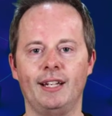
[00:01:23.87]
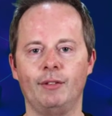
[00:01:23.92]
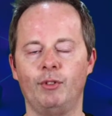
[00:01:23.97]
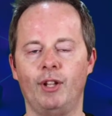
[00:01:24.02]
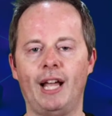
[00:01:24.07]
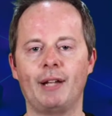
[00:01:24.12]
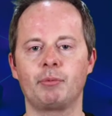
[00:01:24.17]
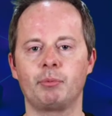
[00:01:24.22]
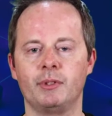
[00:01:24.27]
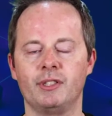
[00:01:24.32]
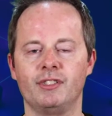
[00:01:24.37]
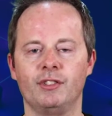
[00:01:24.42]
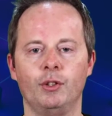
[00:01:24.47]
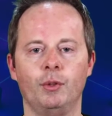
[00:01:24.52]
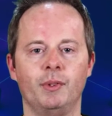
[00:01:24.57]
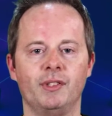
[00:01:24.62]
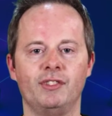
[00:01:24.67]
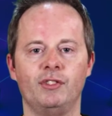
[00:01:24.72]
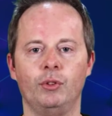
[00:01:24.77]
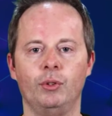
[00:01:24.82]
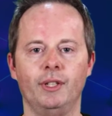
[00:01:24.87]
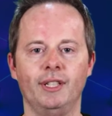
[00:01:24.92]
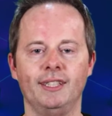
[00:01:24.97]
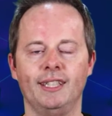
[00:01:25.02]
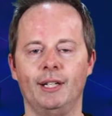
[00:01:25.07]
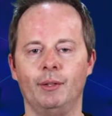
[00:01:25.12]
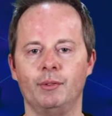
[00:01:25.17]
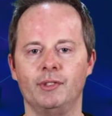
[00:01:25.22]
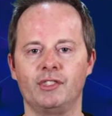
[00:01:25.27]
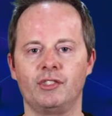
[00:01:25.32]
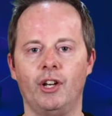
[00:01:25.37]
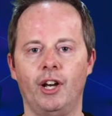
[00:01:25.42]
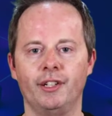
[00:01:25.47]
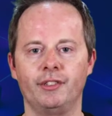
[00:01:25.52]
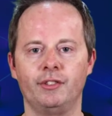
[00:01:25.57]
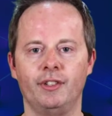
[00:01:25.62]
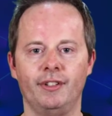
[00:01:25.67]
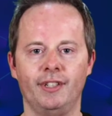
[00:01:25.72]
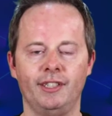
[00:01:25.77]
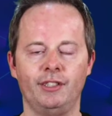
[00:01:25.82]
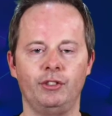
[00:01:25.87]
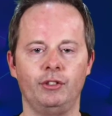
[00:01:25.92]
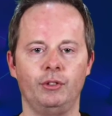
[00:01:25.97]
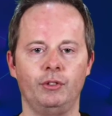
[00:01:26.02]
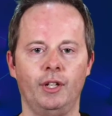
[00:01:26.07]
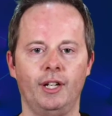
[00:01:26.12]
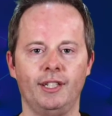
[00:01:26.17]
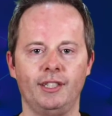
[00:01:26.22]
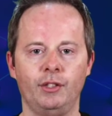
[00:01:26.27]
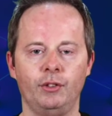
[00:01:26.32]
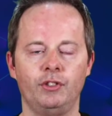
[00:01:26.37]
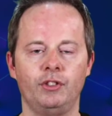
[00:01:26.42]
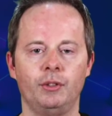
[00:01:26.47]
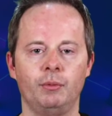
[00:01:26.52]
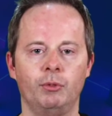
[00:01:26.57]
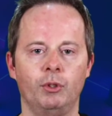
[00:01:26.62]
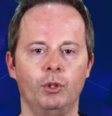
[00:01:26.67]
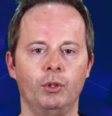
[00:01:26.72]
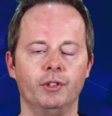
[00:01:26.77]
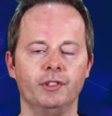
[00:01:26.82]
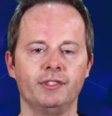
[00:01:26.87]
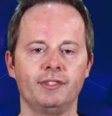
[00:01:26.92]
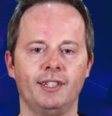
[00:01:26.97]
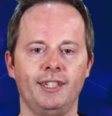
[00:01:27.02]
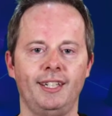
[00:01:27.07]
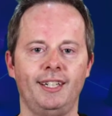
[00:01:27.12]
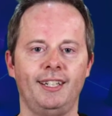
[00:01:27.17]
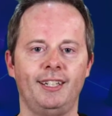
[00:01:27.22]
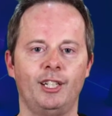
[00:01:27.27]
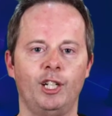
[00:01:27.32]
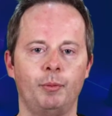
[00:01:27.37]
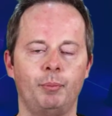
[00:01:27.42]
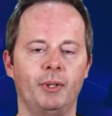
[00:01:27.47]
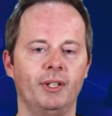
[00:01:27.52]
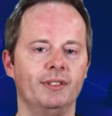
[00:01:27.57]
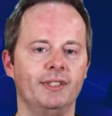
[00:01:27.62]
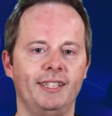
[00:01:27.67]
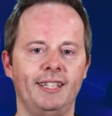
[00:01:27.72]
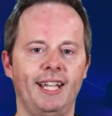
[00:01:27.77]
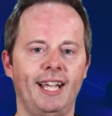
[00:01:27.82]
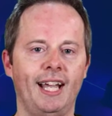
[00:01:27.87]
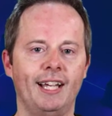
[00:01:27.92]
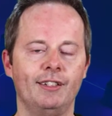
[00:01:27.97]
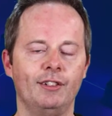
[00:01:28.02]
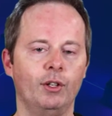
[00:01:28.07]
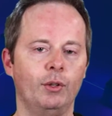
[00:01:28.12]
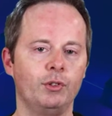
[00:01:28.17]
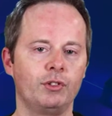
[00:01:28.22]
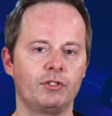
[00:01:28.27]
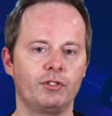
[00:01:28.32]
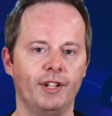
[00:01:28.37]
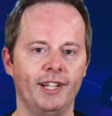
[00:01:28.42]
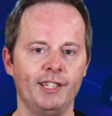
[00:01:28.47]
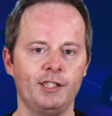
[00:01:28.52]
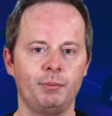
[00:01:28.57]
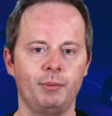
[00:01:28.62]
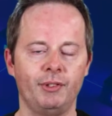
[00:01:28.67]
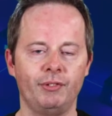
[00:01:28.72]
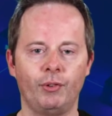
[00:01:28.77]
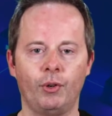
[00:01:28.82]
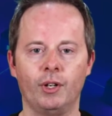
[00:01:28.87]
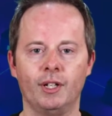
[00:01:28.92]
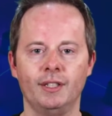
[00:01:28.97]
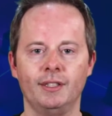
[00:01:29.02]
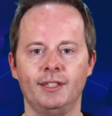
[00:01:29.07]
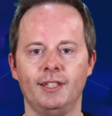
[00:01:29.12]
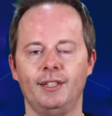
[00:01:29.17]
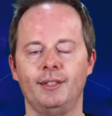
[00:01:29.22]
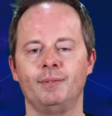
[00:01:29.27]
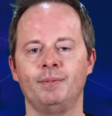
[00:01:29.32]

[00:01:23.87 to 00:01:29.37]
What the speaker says: Dash Brazil was doing that was contrary to YouTube rules. Apparently they had no strikes before.